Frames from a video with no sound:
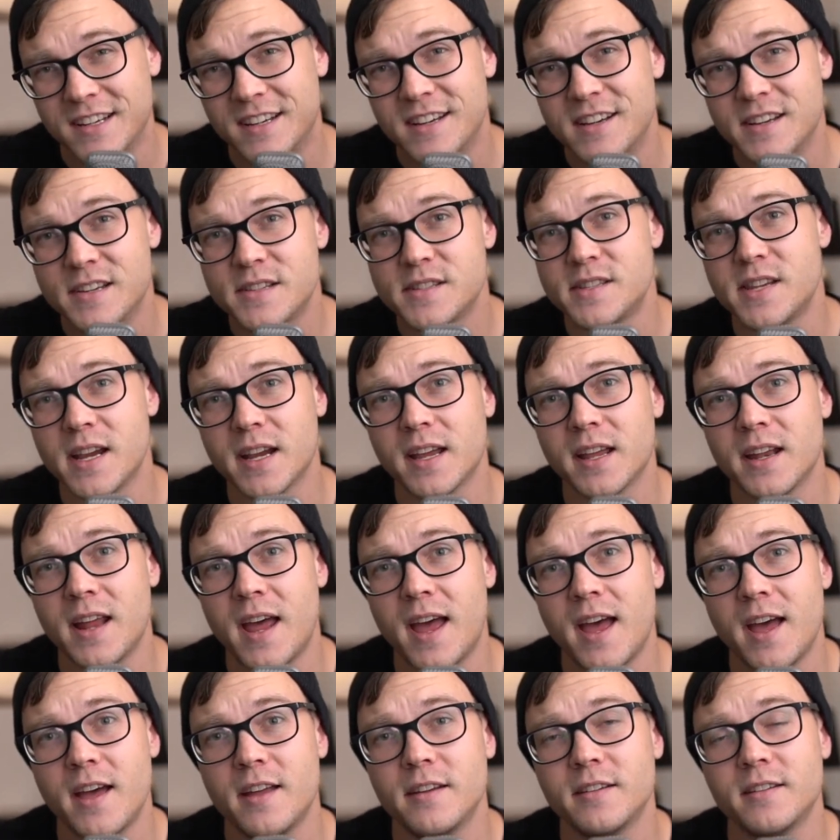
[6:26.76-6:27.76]

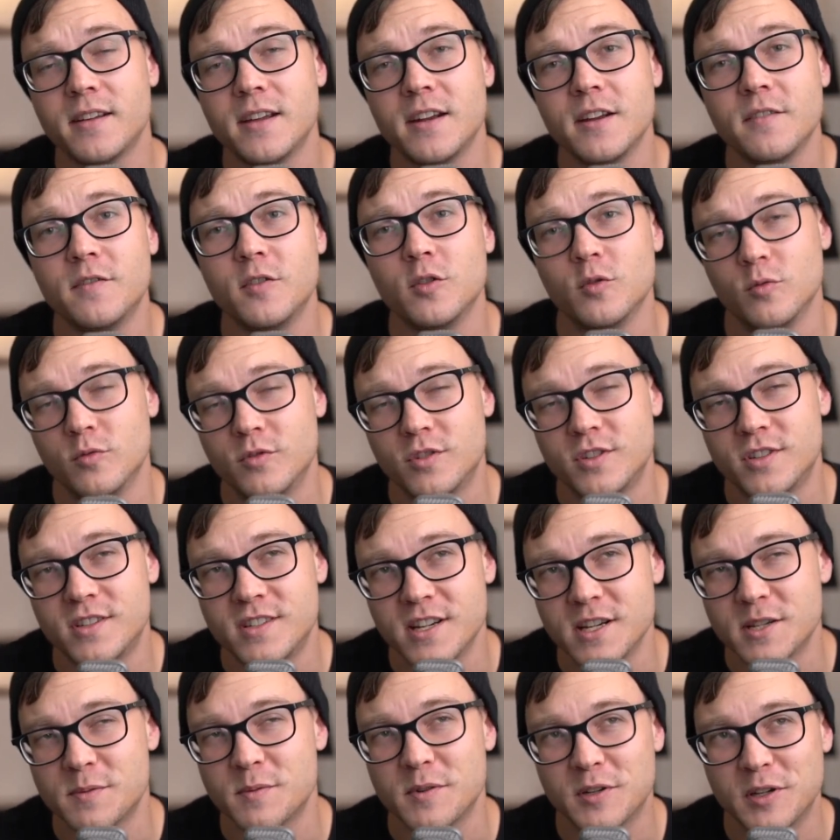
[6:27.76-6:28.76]
secondhand. And if you
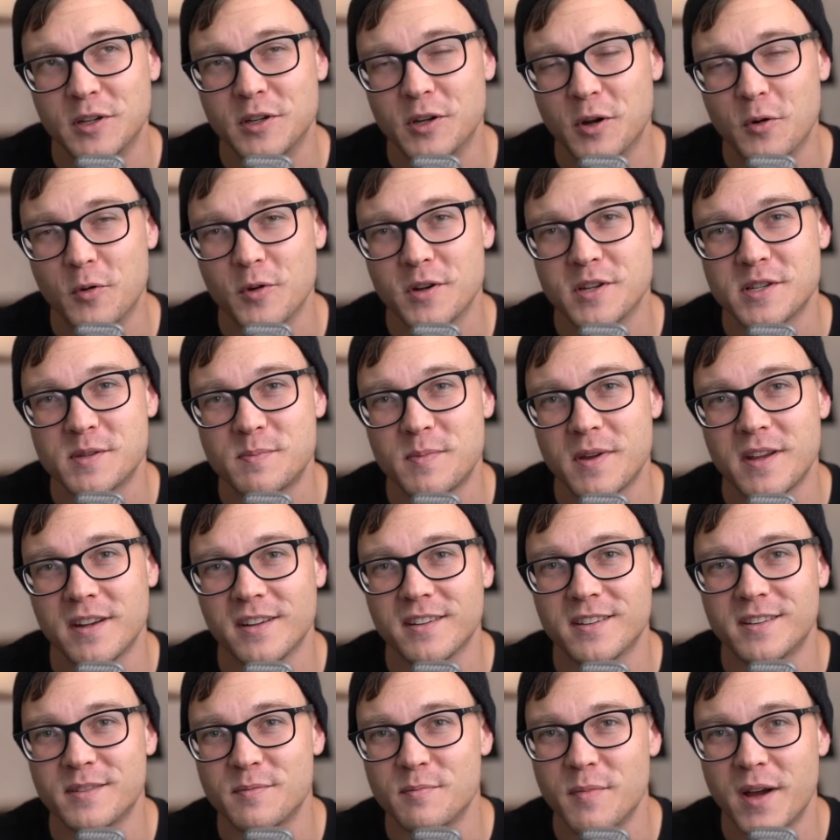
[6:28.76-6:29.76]
desperately don't want to
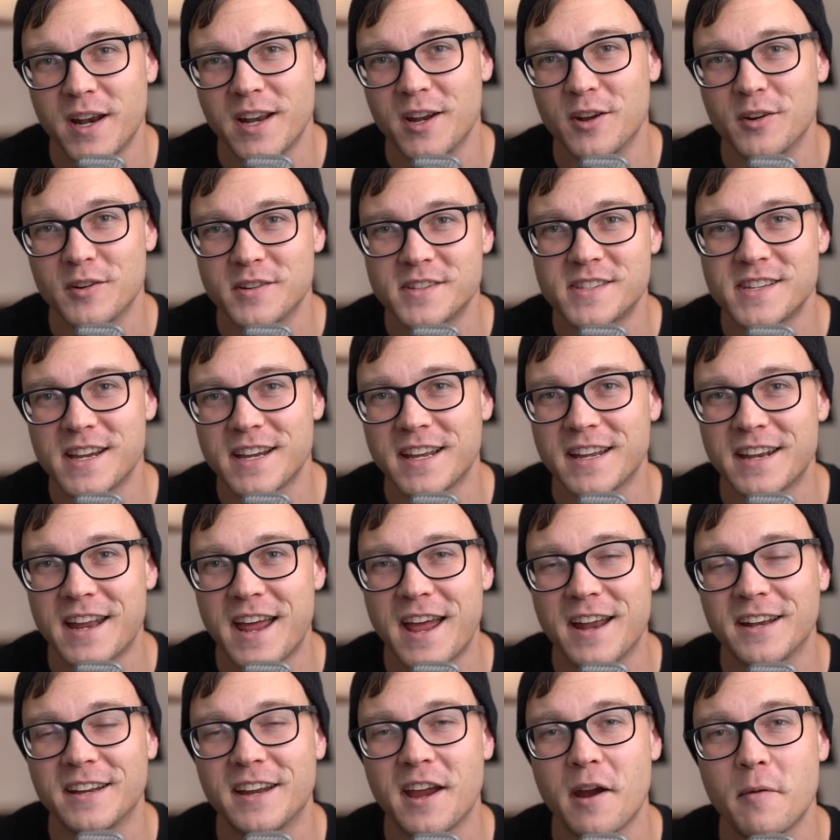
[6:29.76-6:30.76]
spend money on a
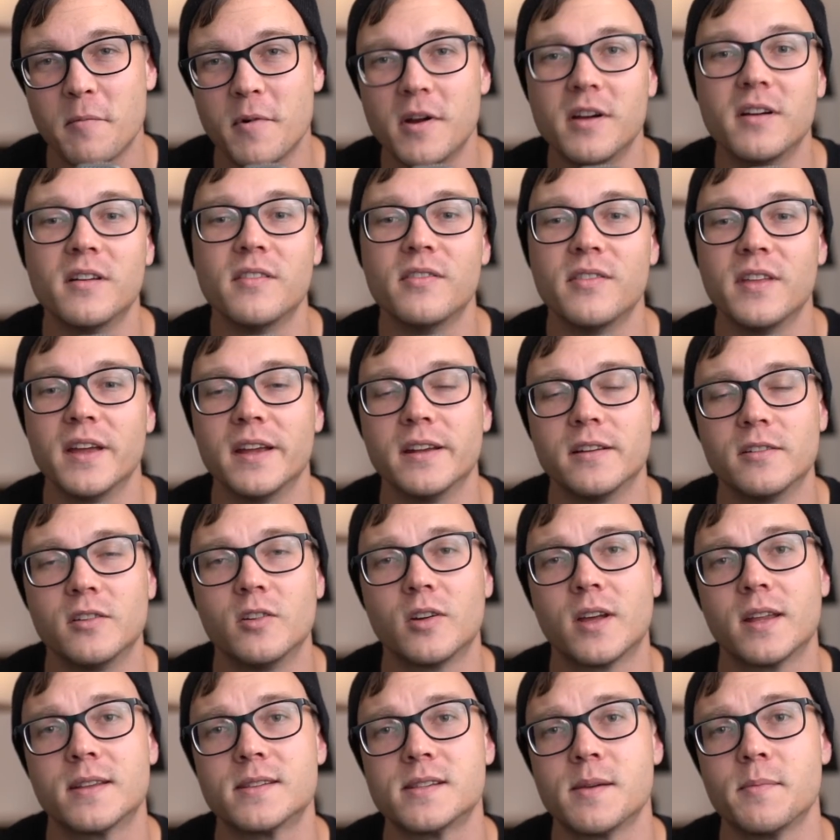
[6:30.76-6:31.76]
secondhand camera, then look
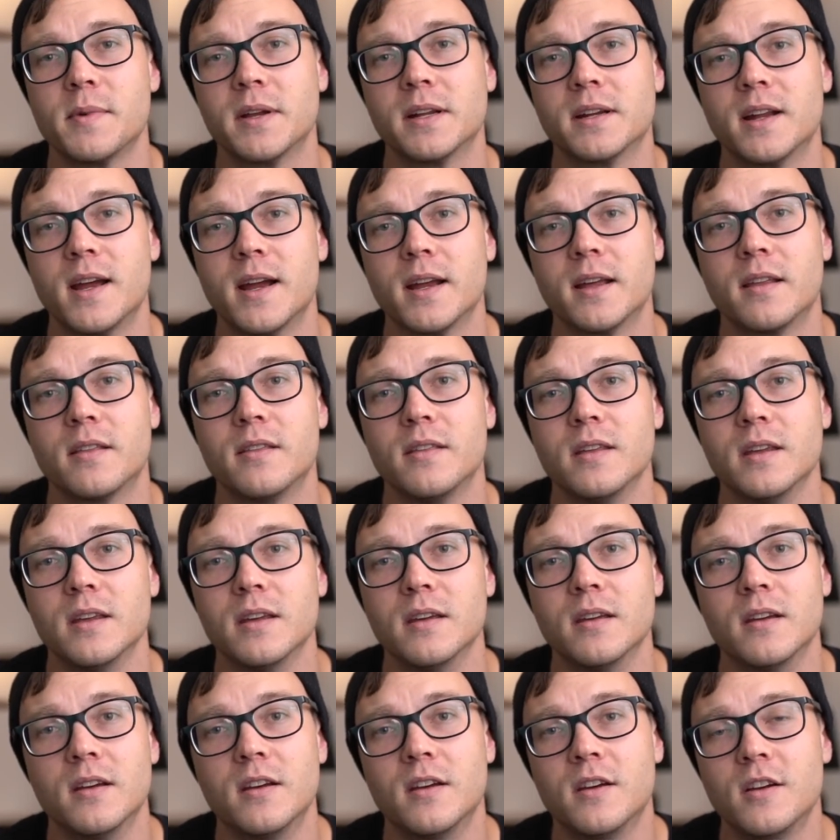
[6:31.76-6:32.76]
at something like the
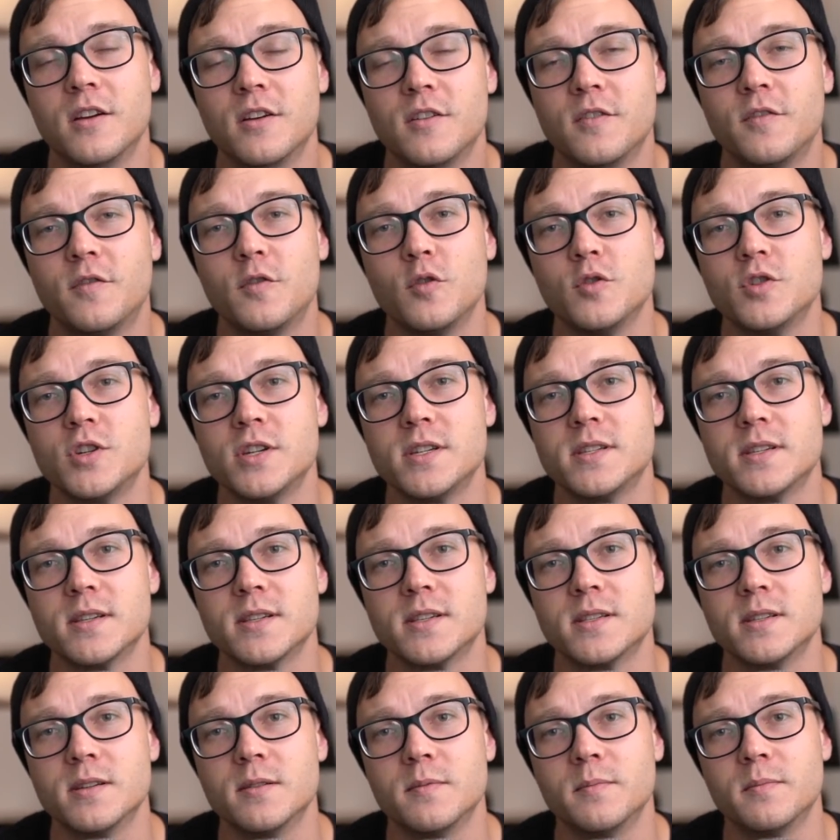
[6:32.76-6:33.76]
Fuji
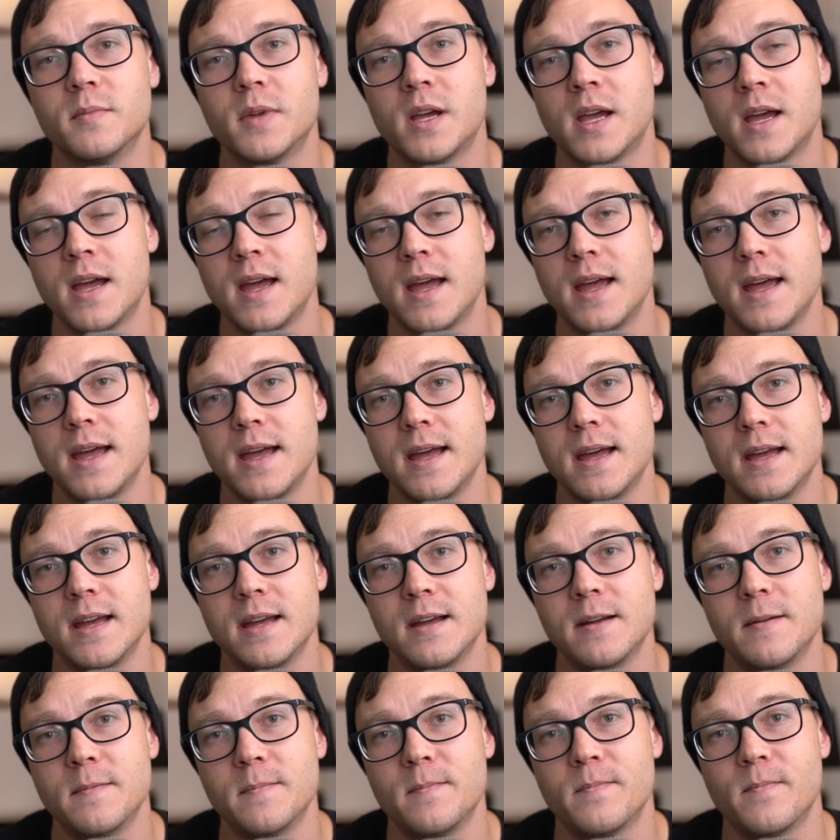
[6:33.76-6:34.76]
system.
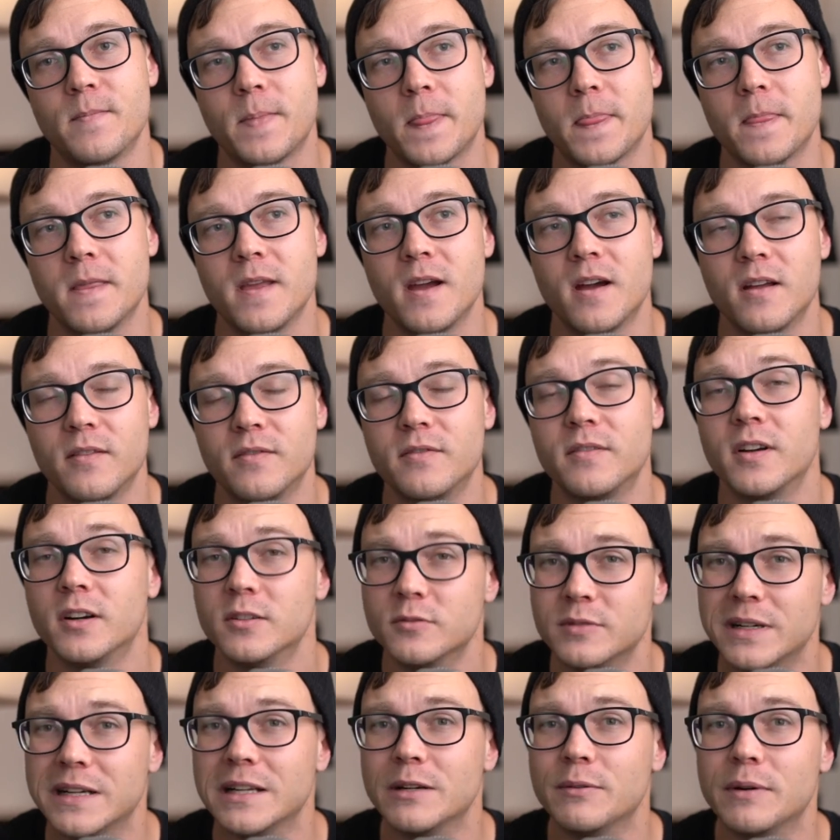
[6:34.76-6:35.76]
Yeah, they're
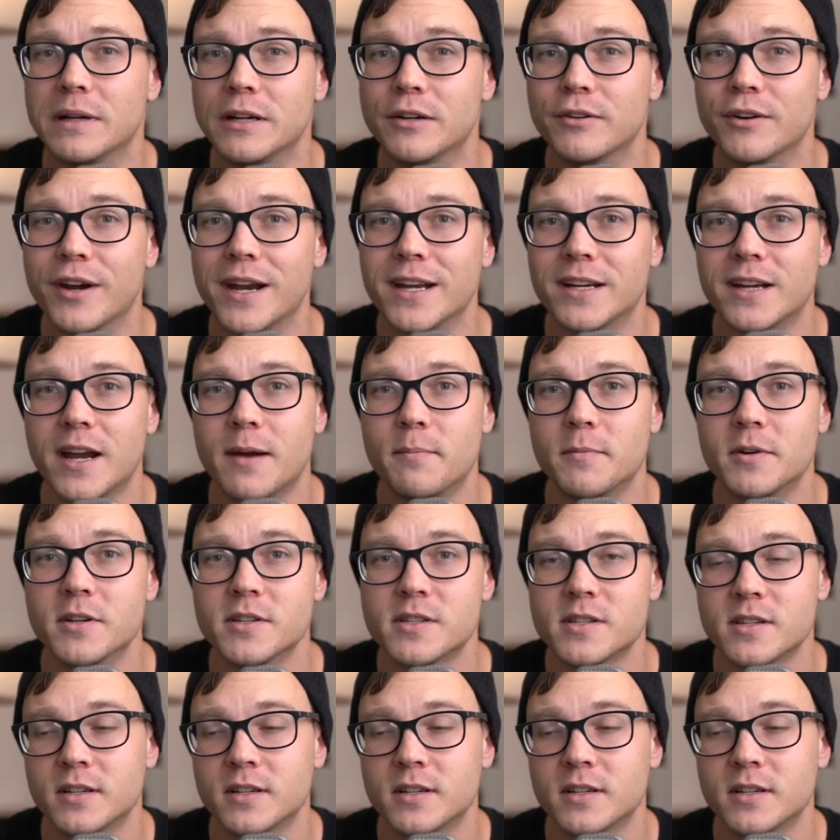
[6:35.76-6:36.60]
really, really great cameras.